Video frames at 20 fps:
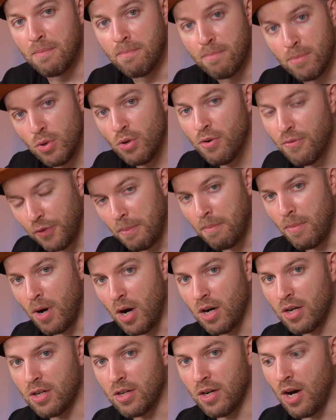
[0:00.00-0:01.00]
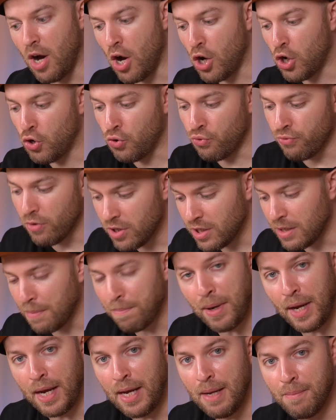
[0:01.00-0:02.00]
move the marker across the
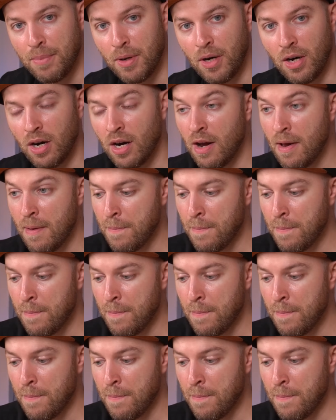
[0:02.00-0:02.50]
paper,